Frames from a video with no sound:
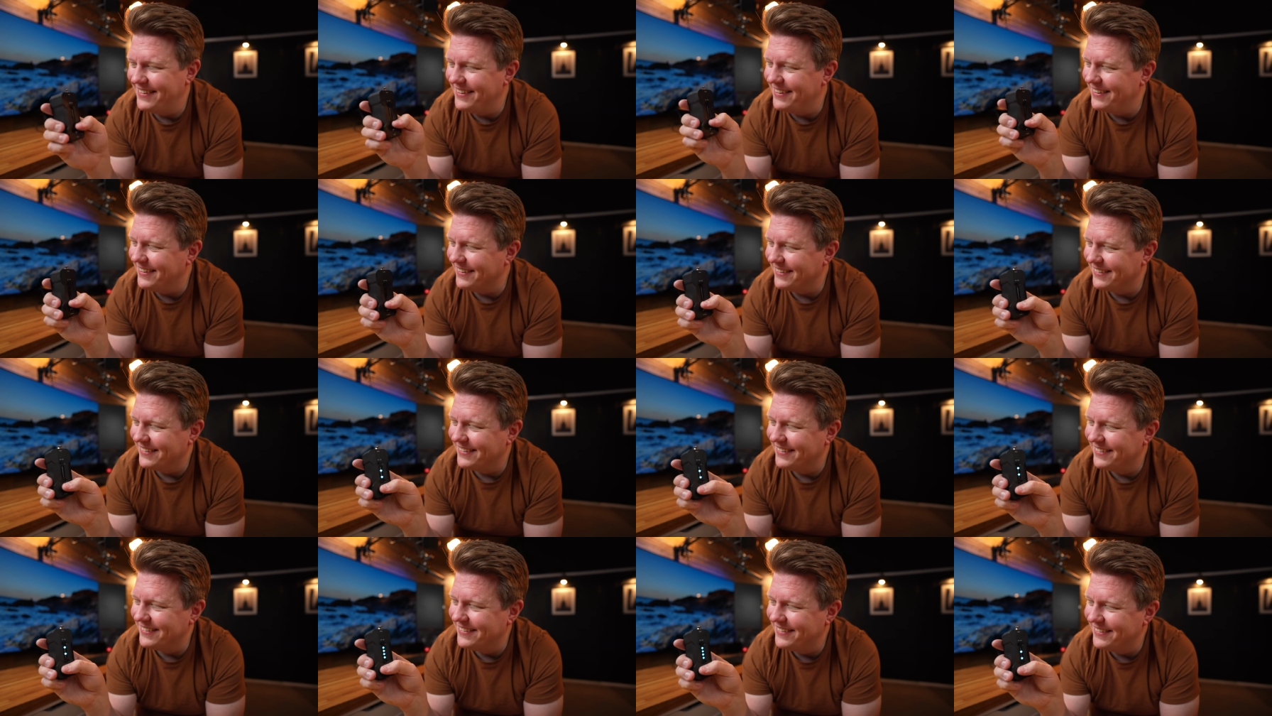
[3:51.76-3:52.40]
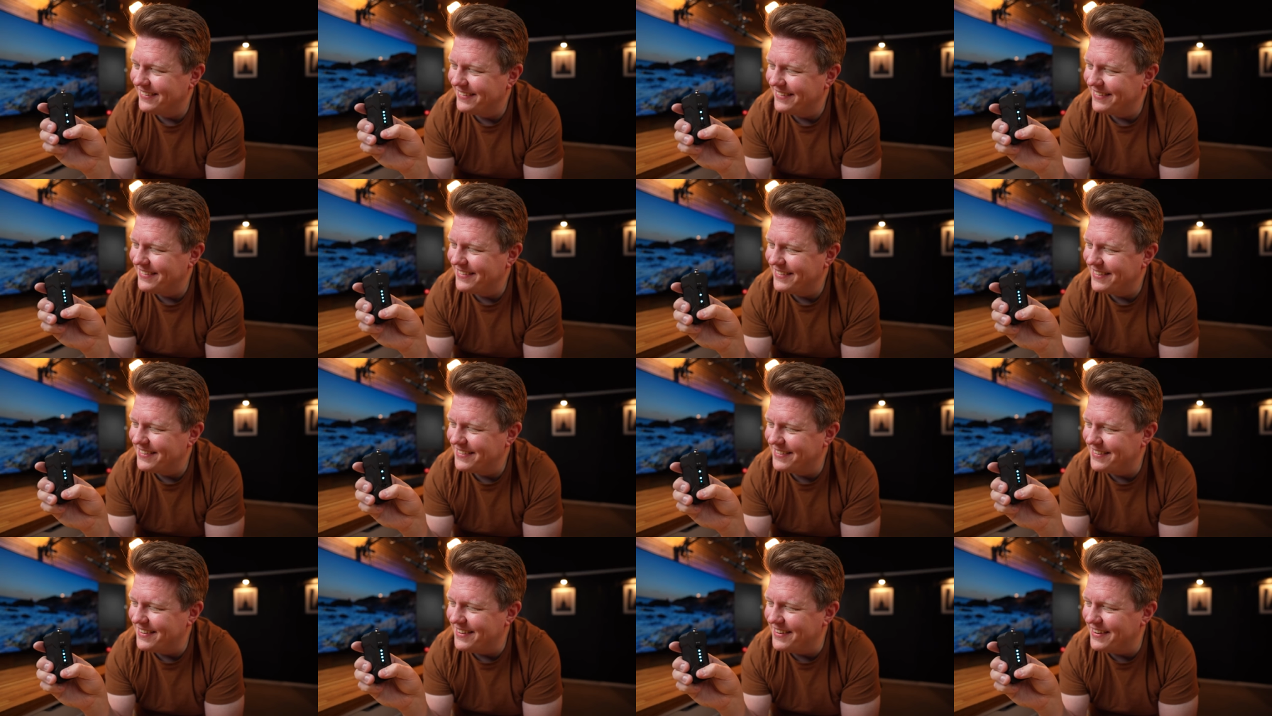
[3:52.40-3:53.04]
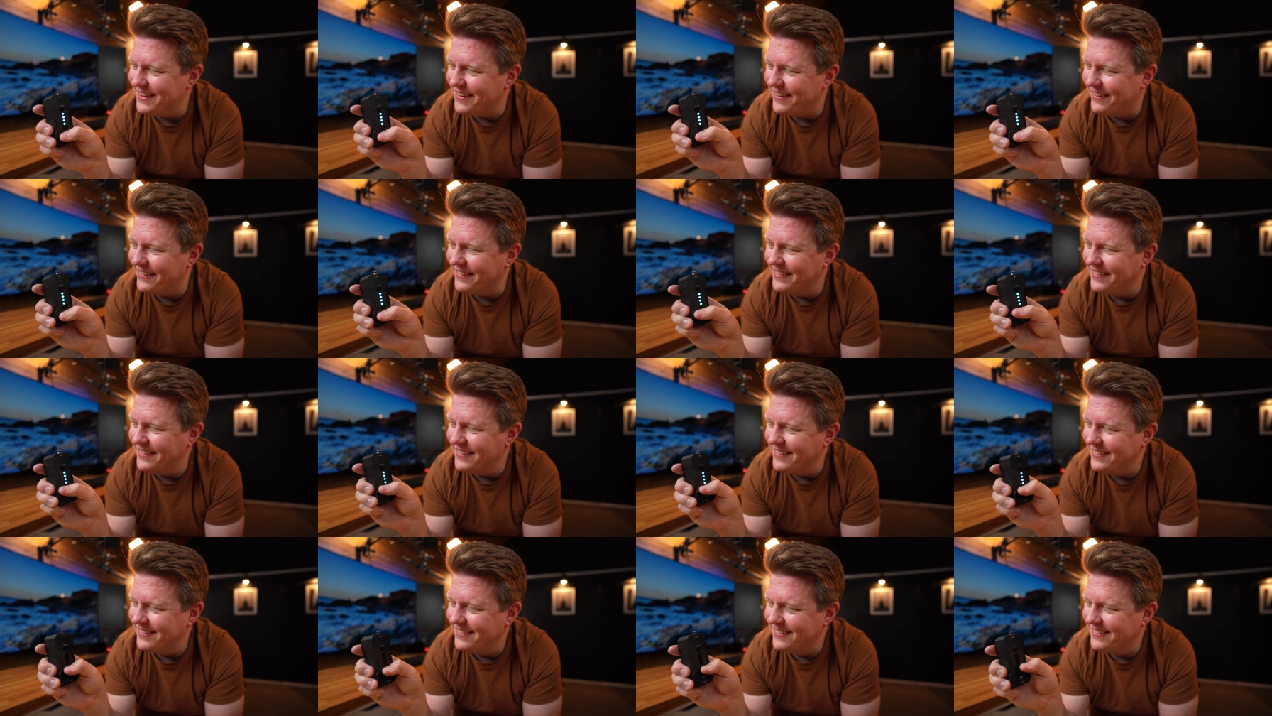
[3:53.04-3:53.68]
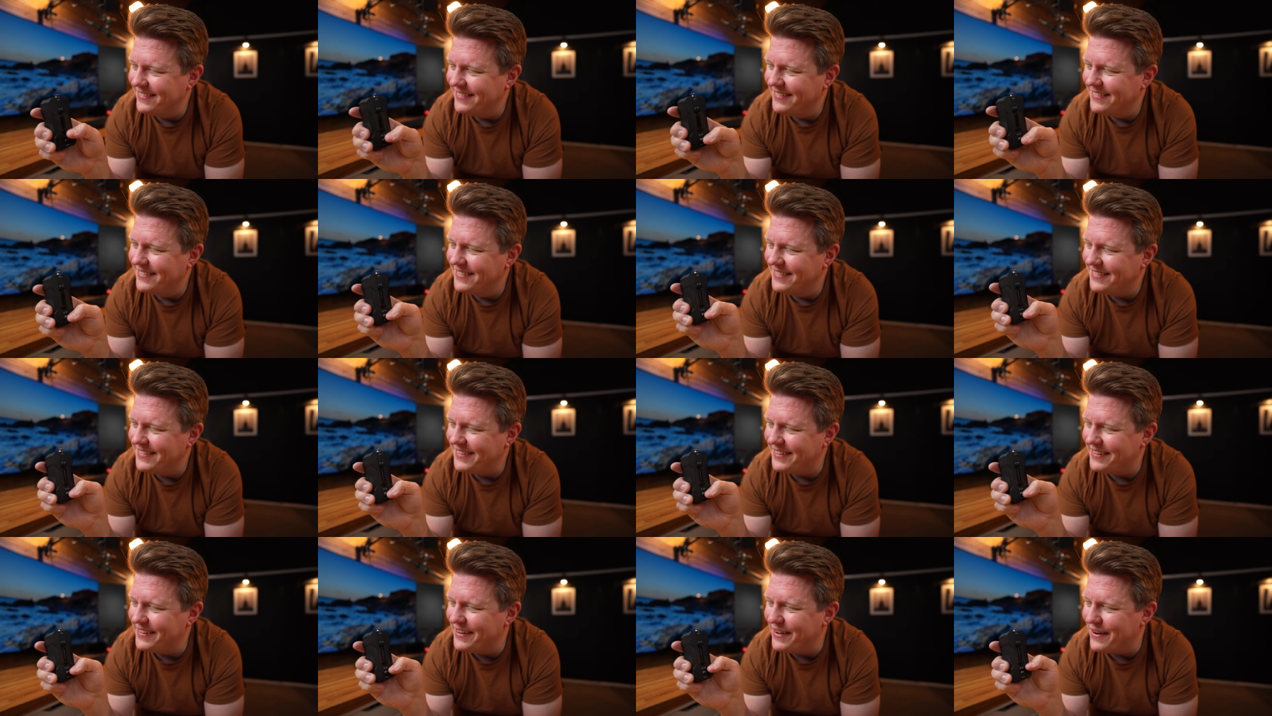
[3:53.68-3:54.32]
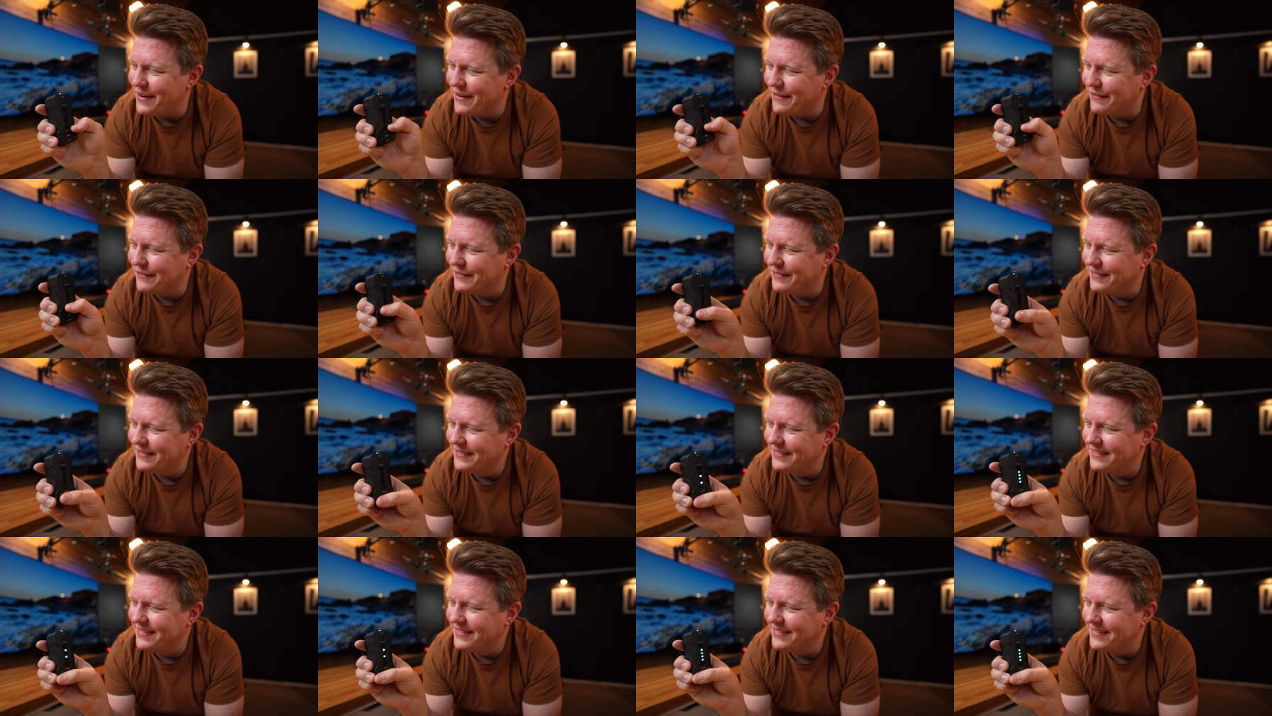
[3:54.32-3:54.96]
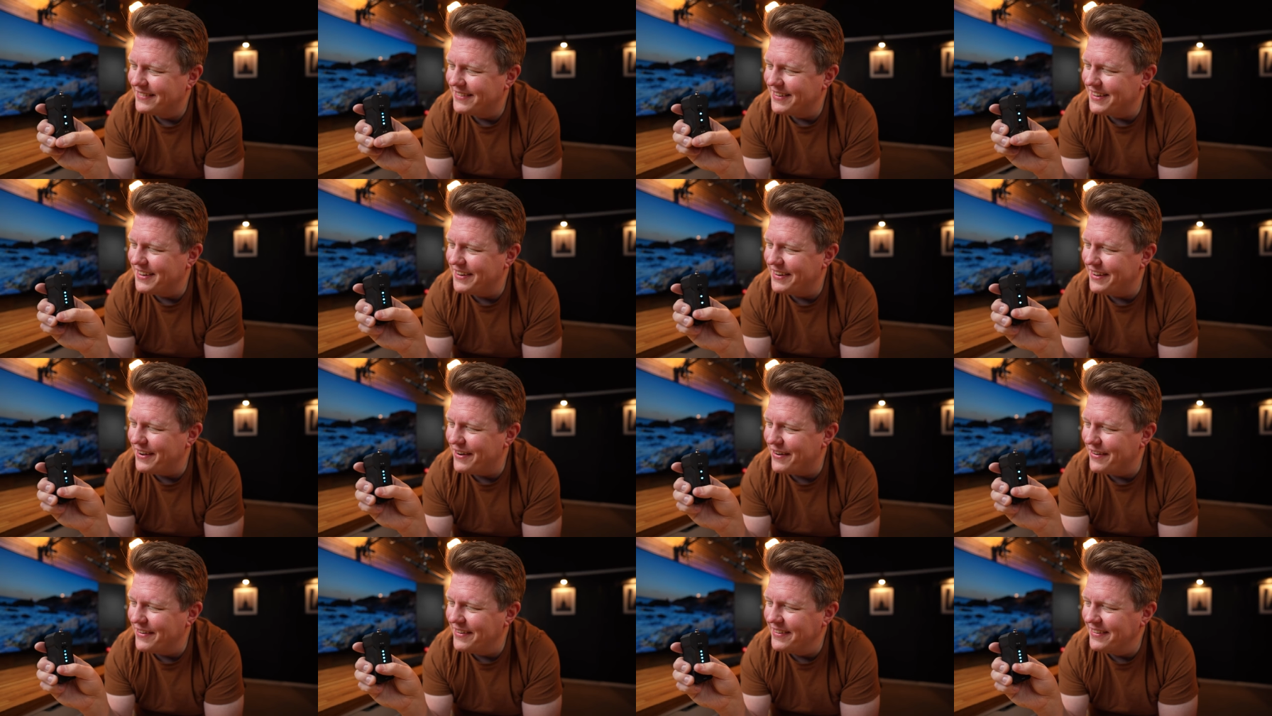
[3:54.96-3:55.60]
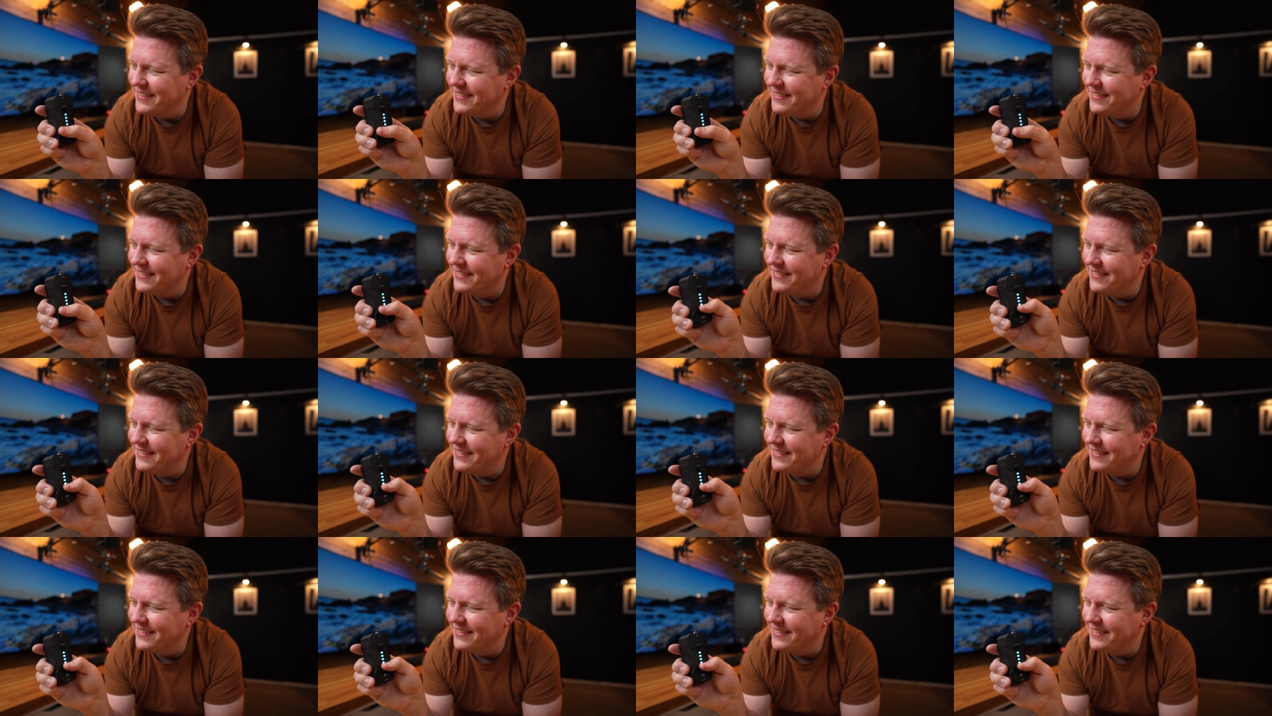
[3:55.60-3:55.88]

Look, just turn it on, turn it off, turn it on,